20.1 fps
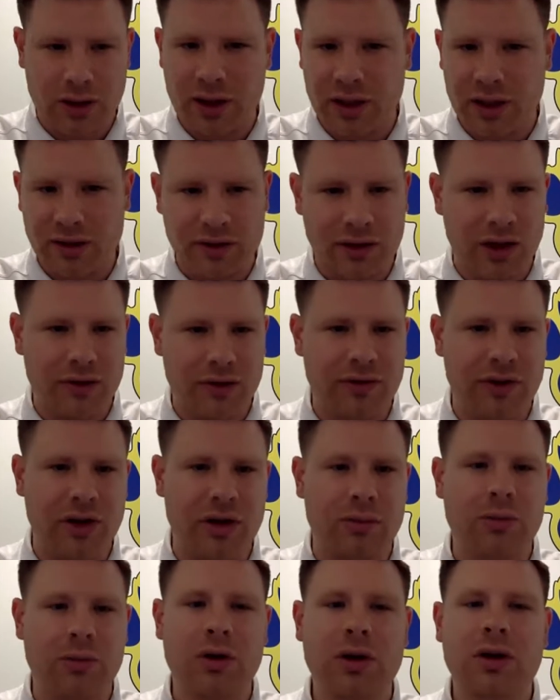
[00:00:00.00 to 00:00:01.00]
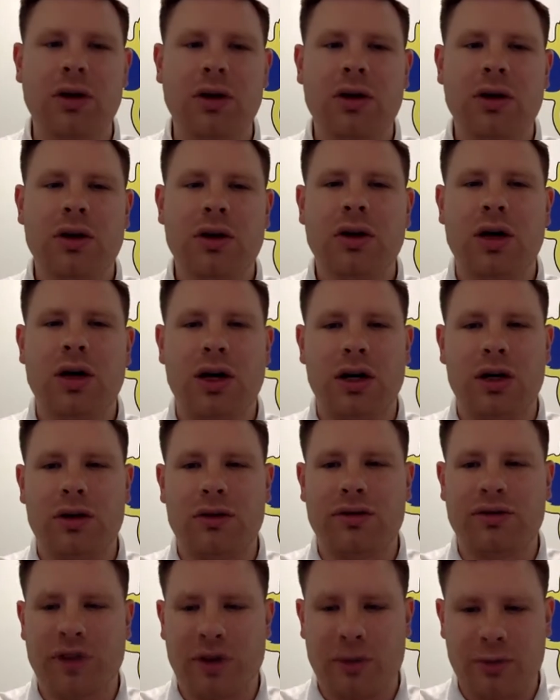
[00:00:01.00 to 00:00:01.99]
Kids loved him.
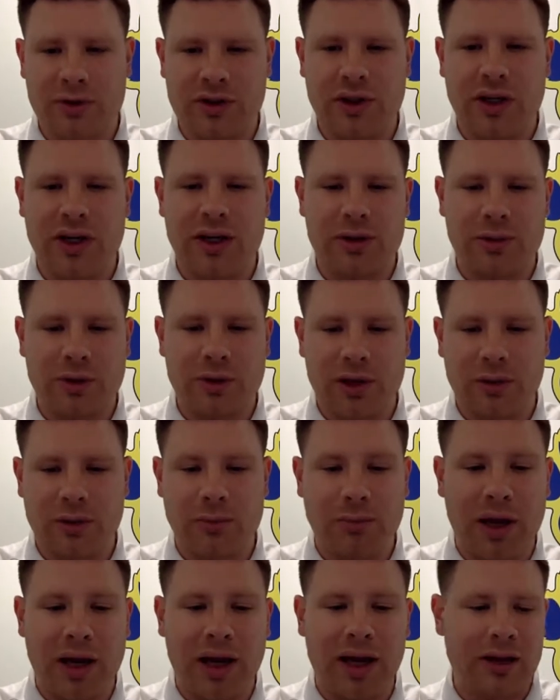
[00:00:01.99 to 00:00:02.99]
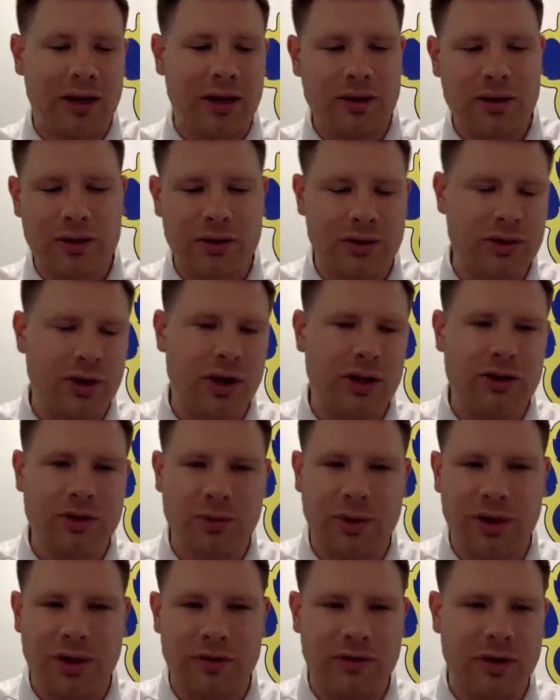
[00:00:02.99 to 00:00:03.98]
Families liked him. And then Matt, who's
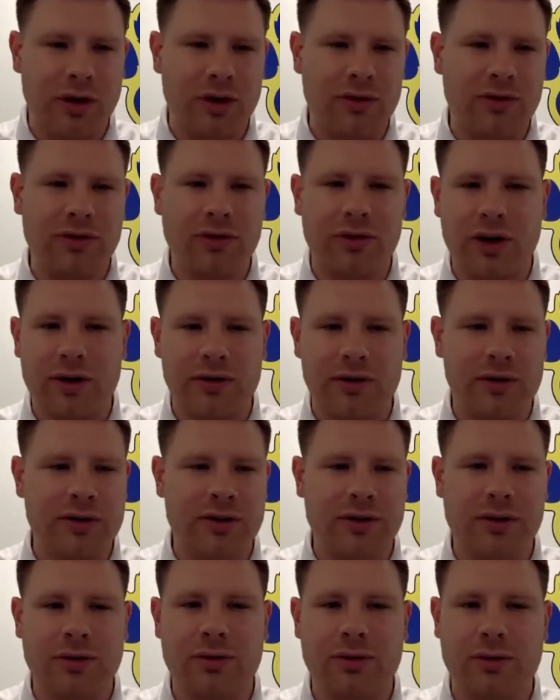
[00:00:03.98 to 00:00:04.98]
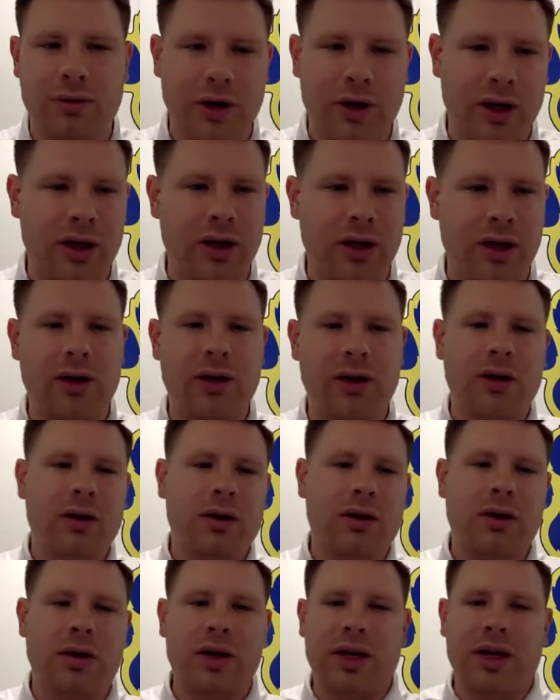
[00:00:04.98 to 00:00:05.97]
also been involved forever, is a great
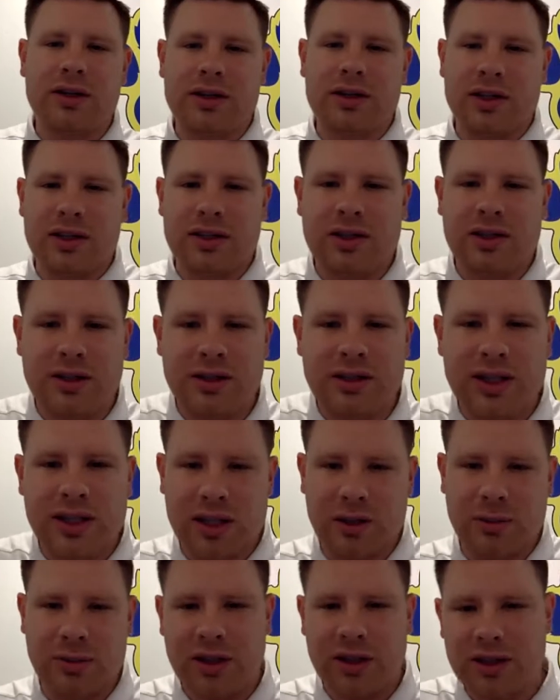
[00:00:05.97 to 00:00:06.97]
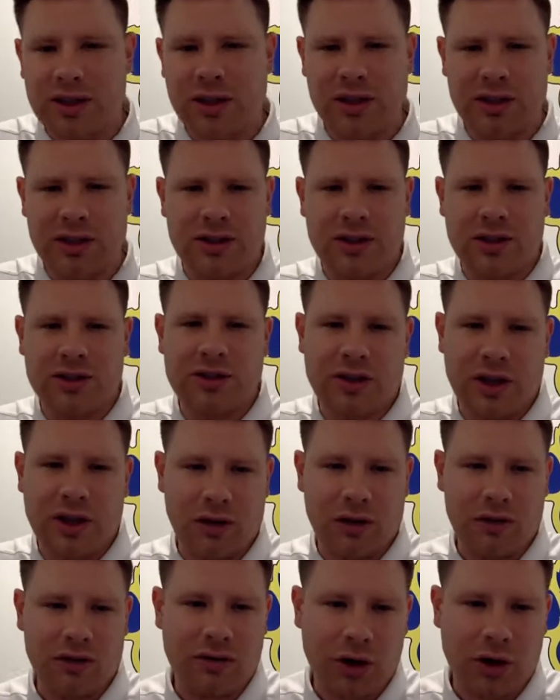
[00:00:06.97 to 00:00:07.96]
asset to the team. He's going to still
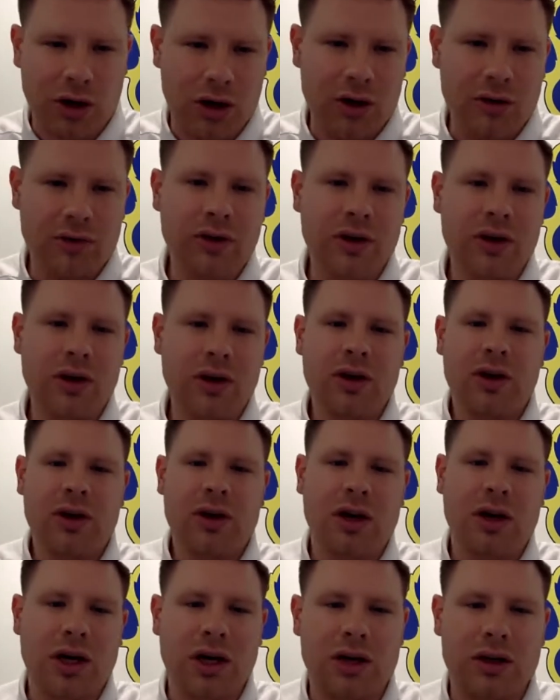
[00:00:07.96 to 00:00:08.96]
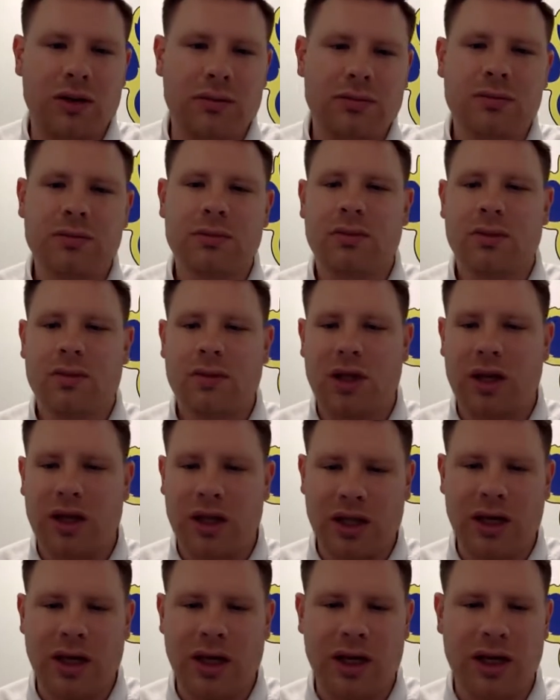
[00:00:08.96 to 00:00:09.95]
stay involved. And
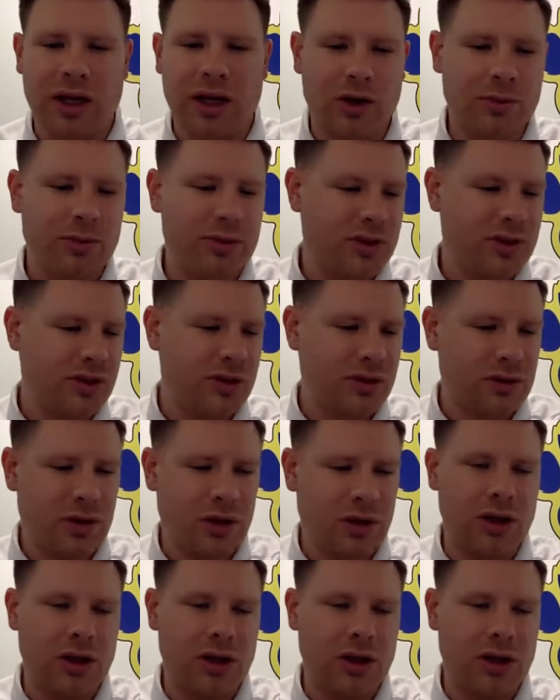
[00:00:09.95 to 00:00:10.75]
he kind of helps